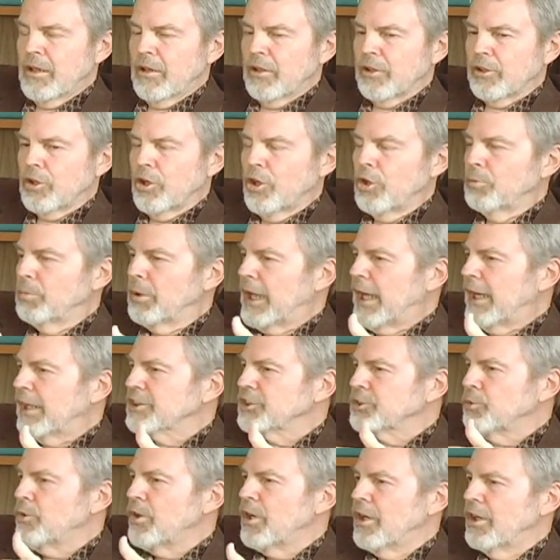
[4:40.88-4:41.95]
are called black
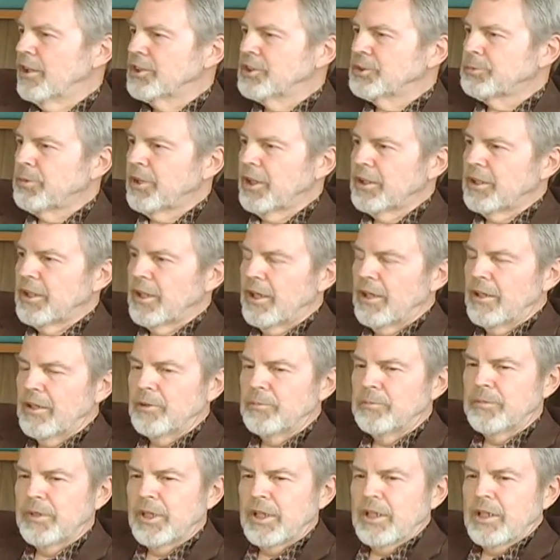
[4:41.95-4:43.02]
swans by
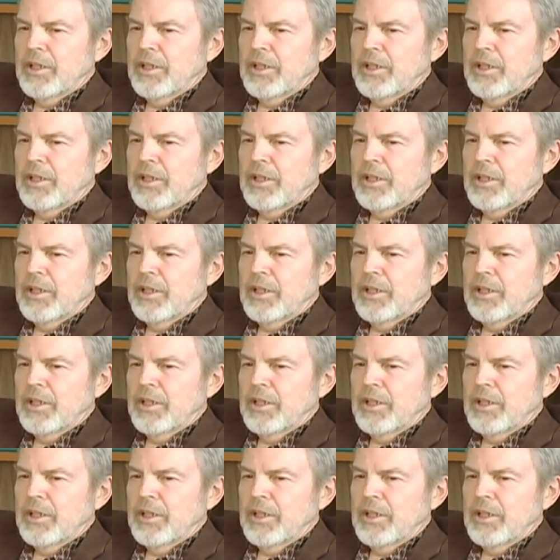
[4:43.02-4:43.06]
Taleb.